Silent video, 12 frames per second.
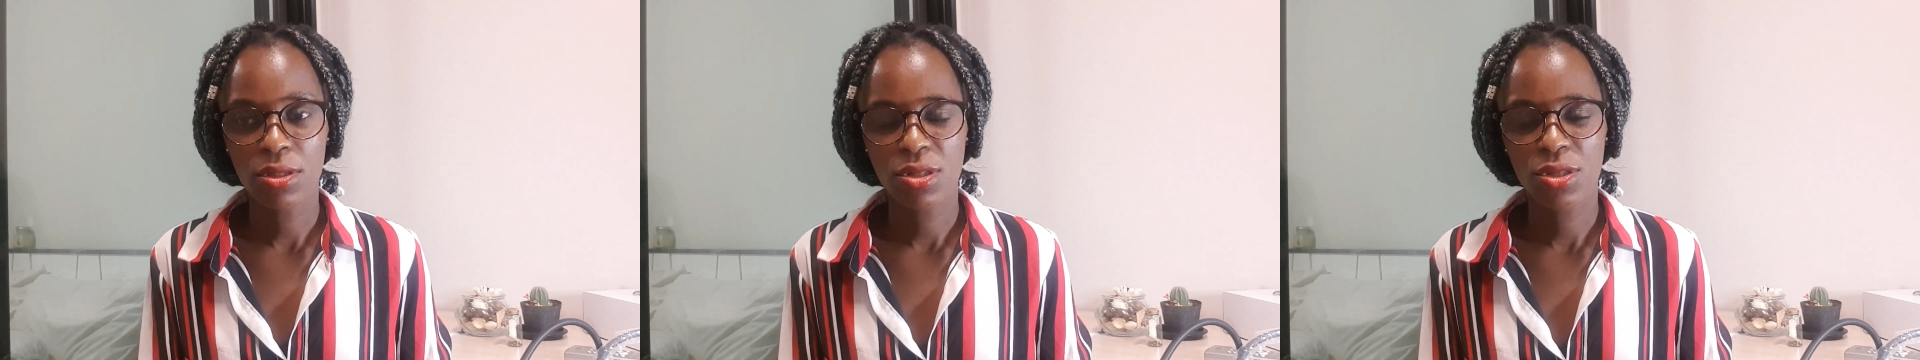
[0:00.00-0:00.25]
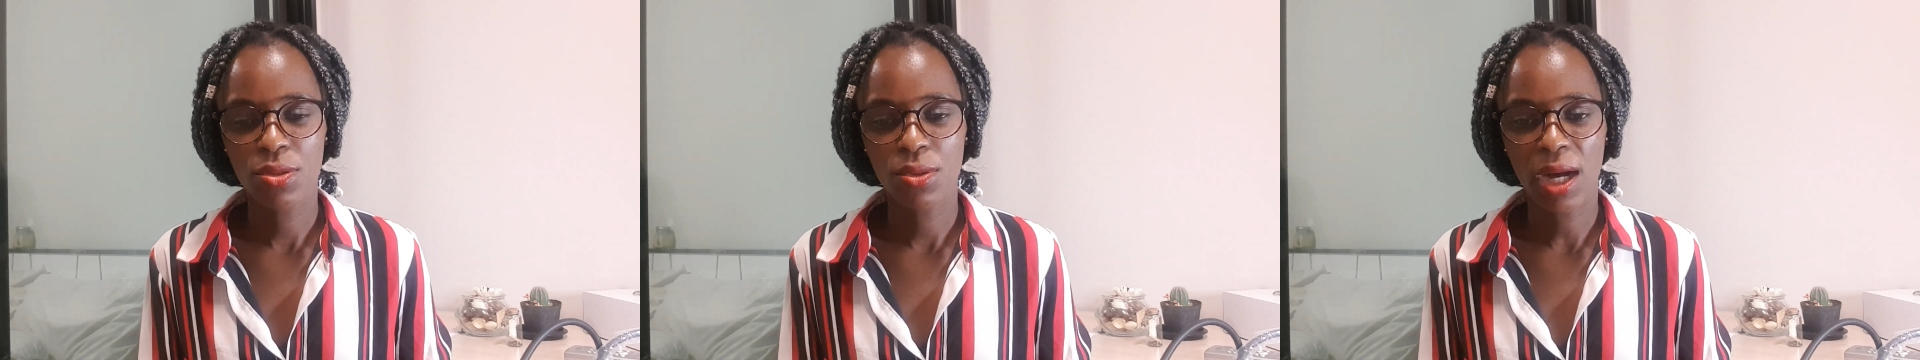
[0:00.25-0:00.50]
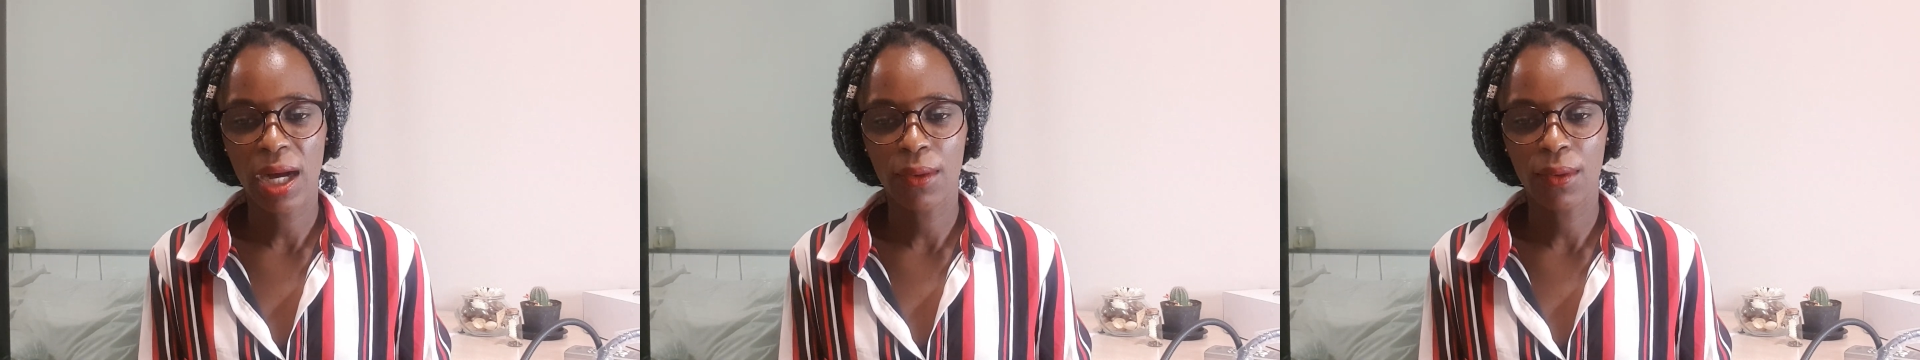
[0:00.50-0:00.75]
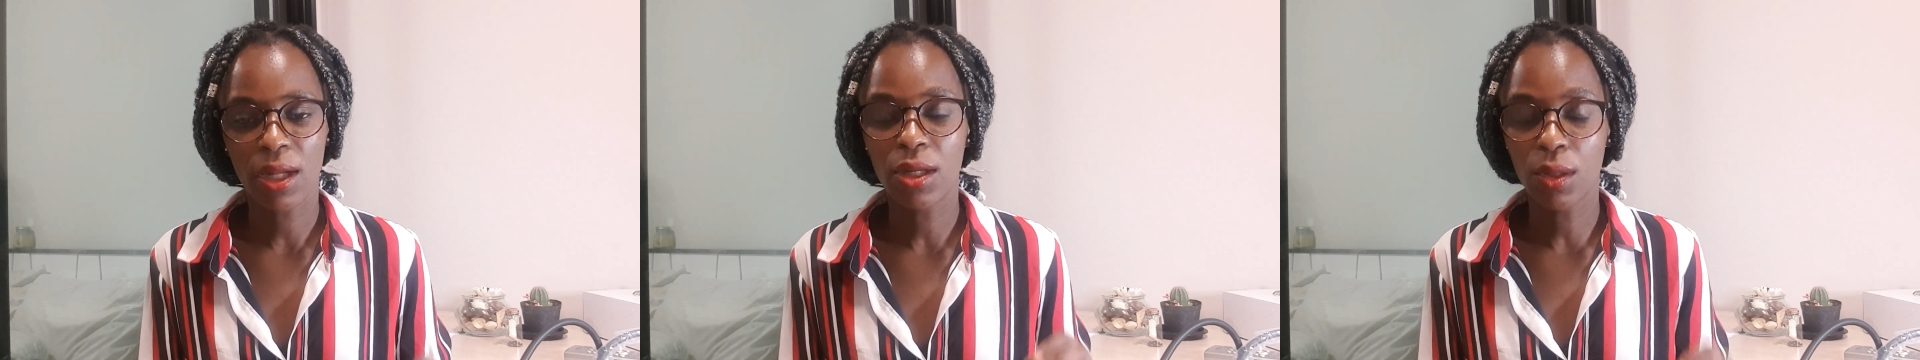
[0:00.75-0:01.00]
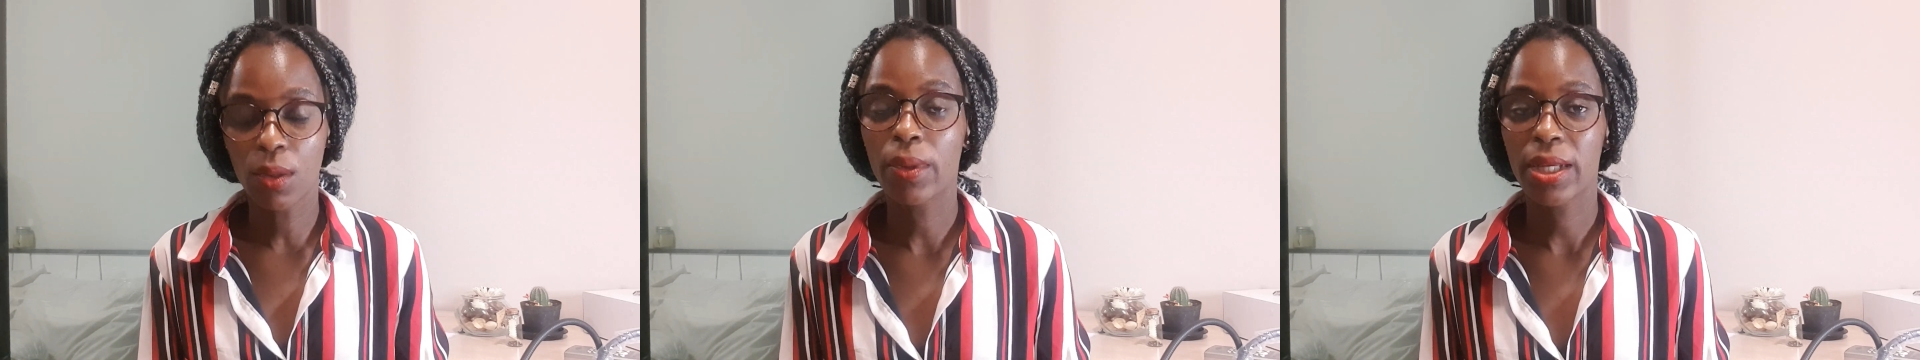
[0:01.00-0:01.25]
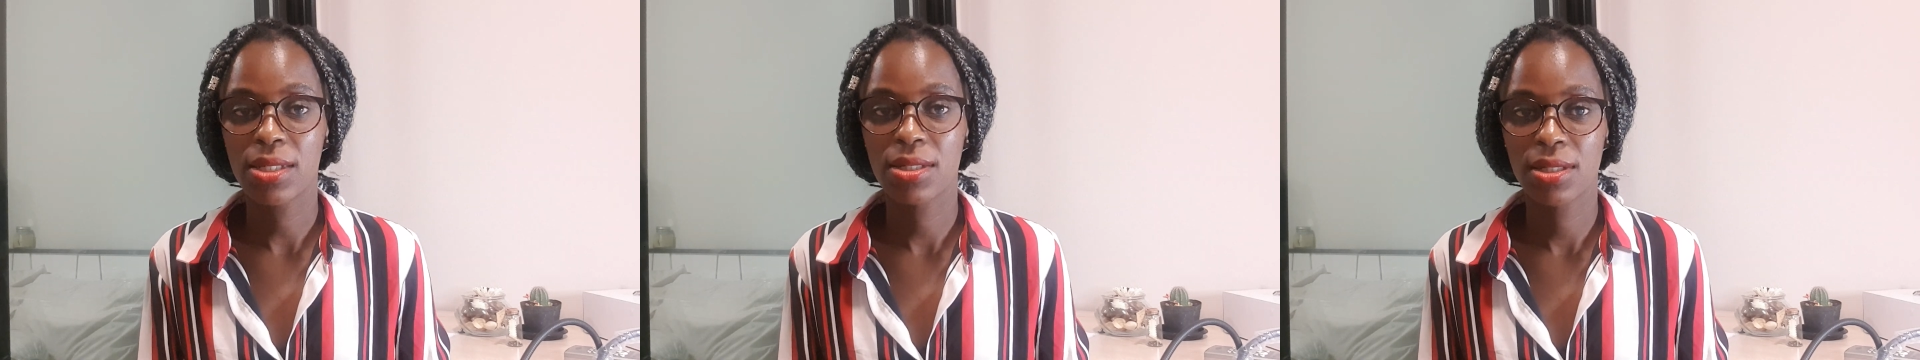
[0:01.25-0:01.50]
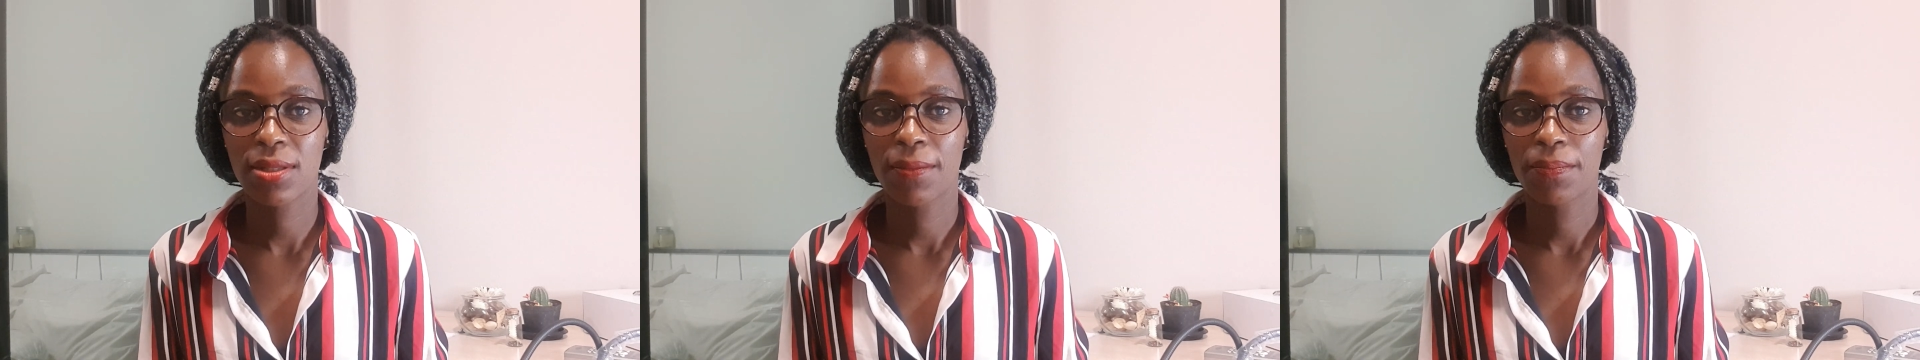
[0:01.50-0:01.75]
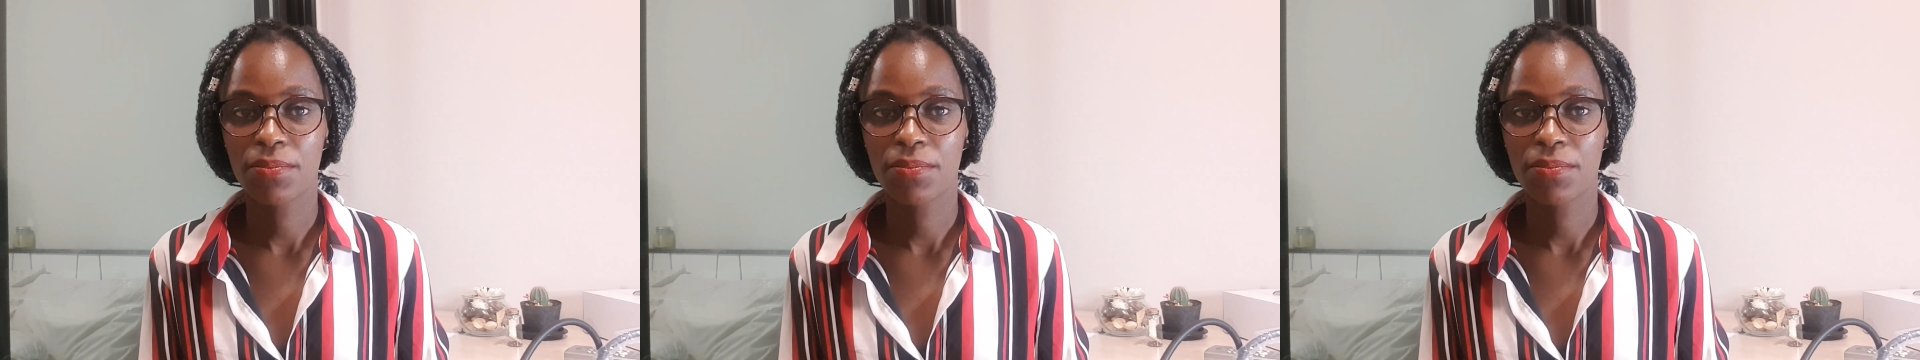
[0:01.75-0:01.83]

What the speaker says: to our lowest,